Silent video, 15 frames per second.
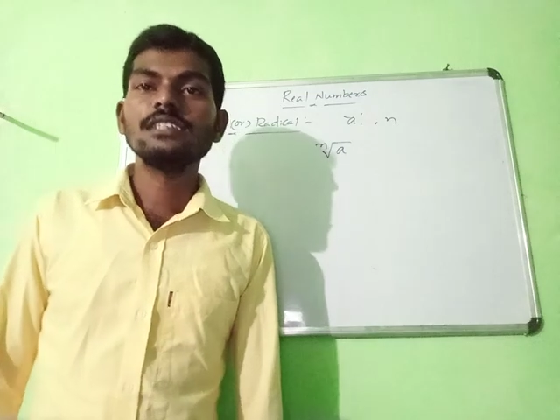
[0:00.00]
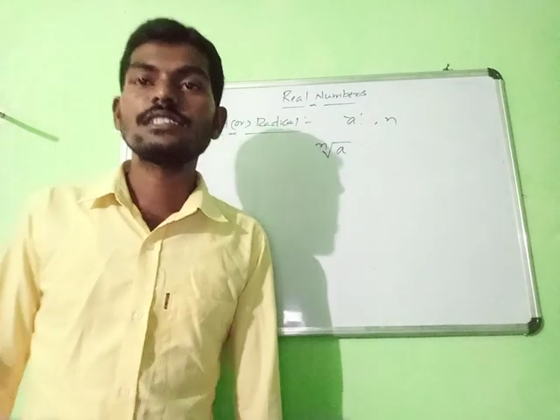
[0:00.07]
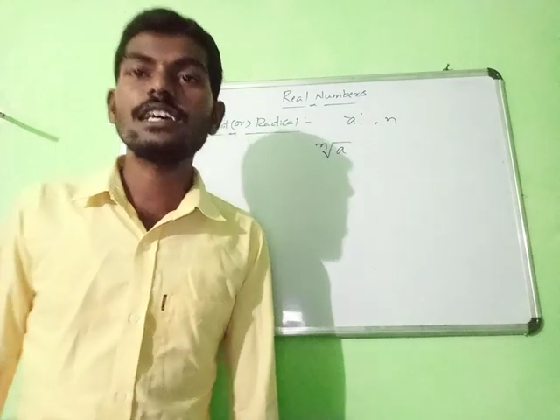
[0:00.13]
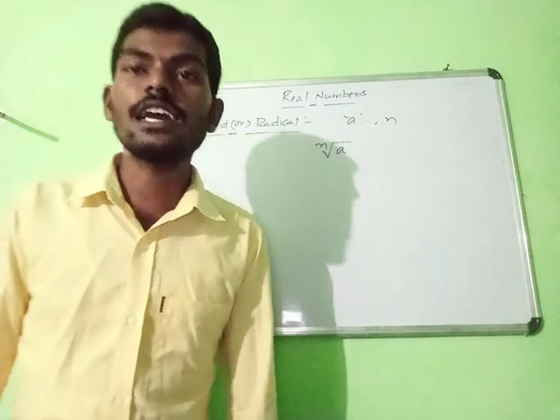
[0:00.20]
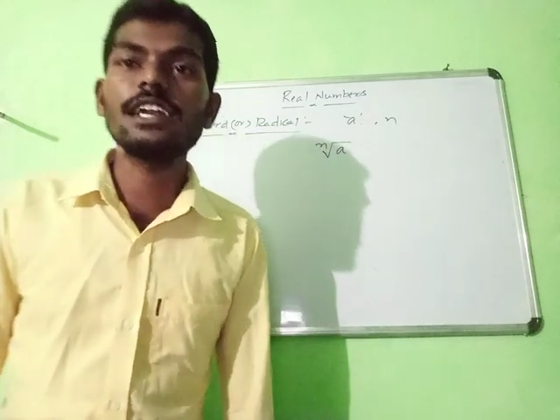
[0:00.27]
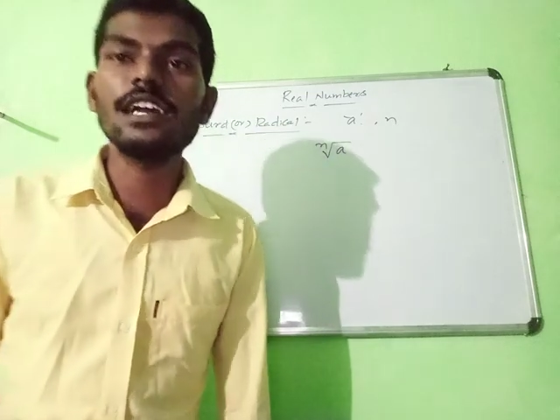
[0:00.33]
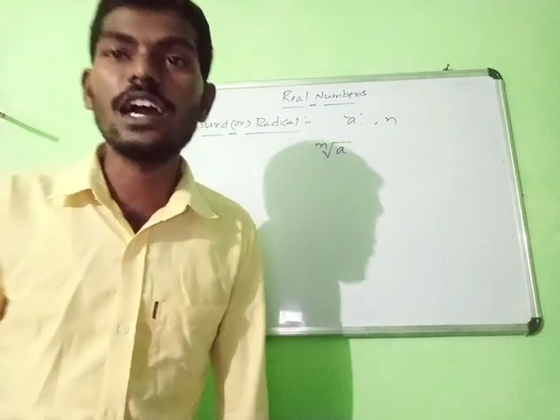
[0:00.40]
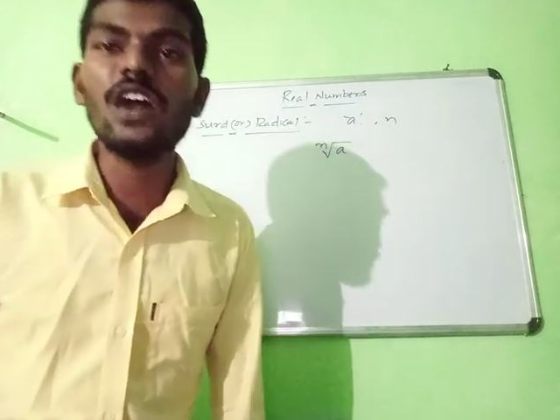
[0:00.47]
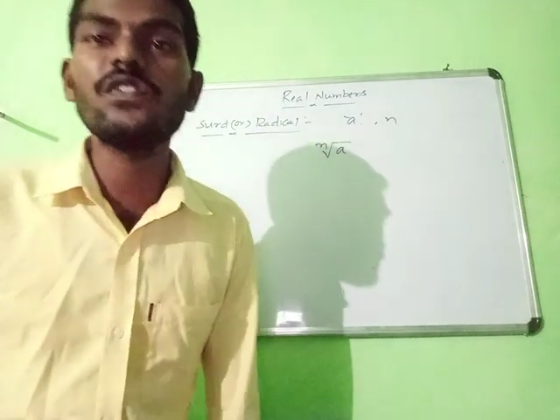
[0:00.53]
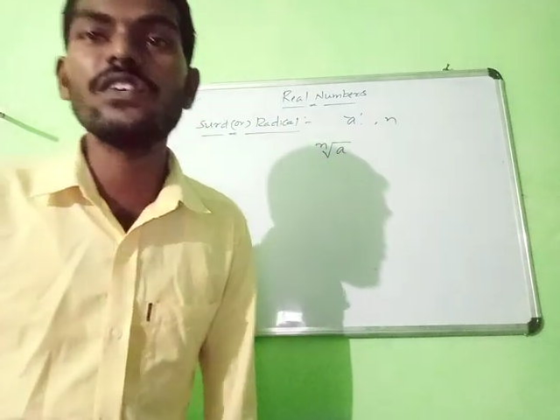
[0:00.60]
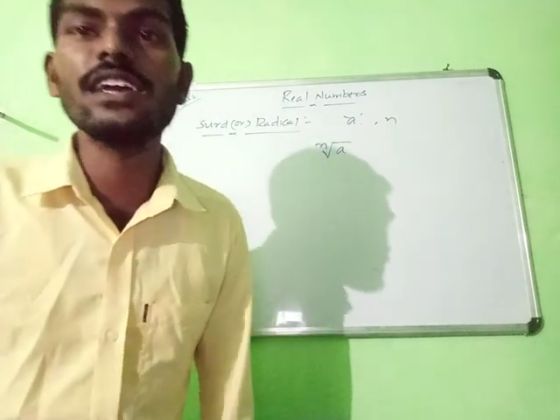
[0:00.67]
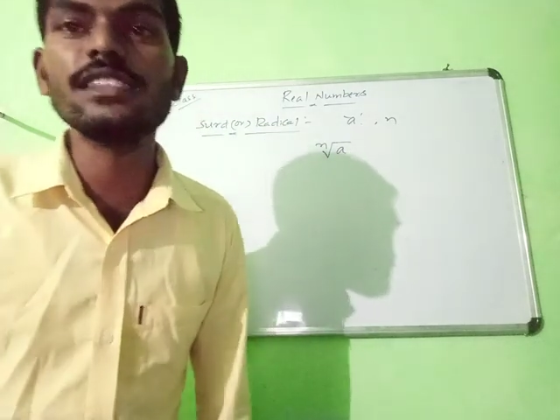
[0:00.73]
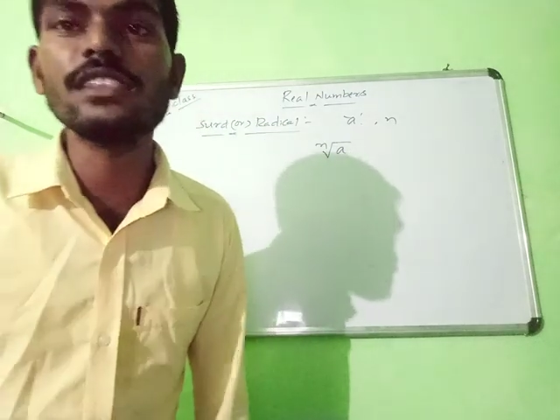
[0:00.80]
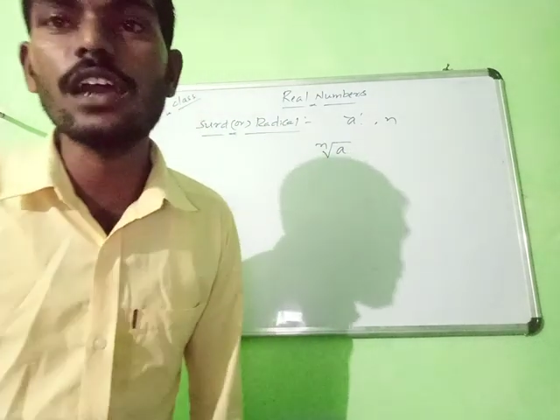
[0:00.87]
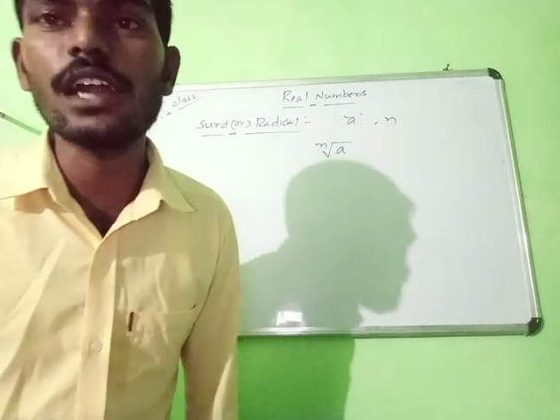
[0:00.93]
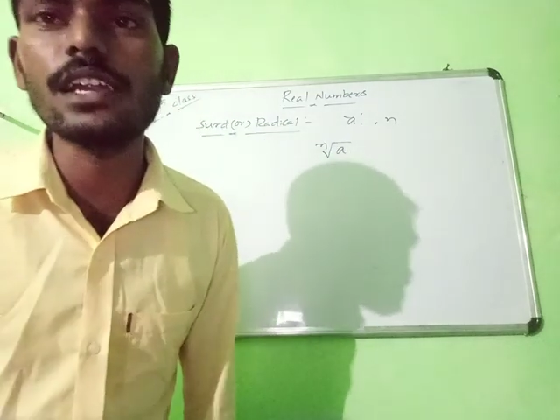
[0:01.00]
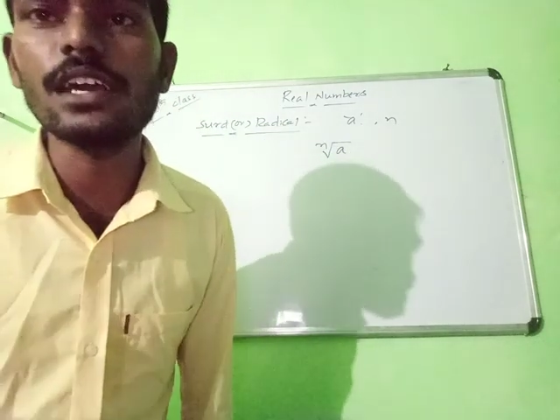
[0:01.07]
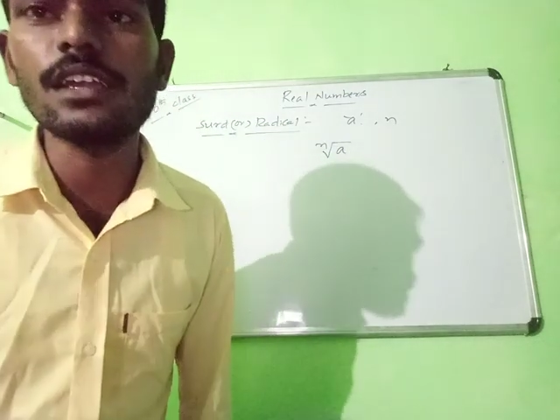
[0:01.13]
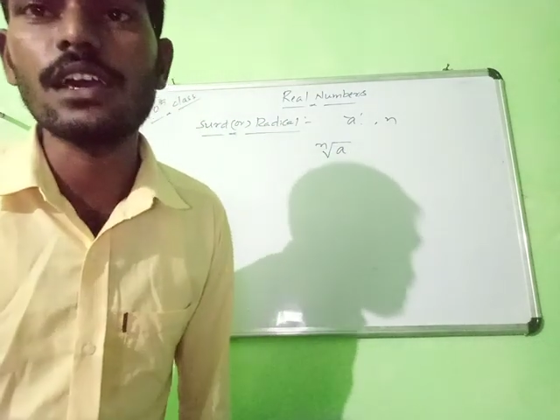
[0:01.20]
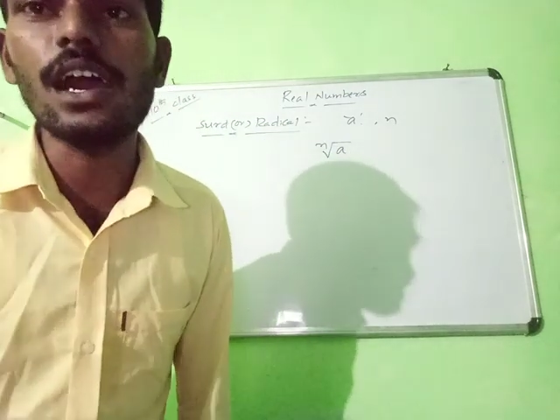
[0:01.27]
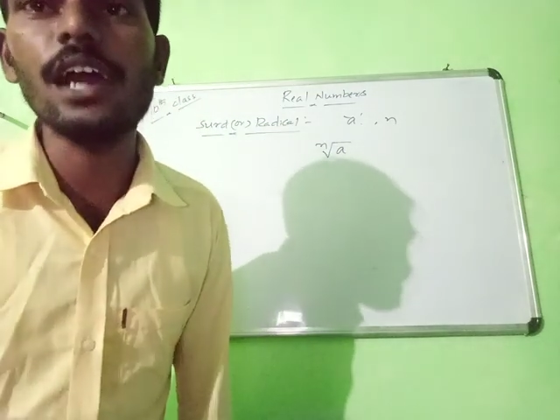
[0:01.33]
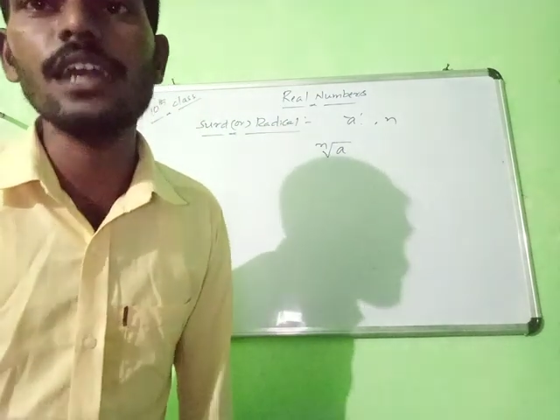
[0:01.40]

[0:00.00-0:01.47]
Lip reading: surd of nth order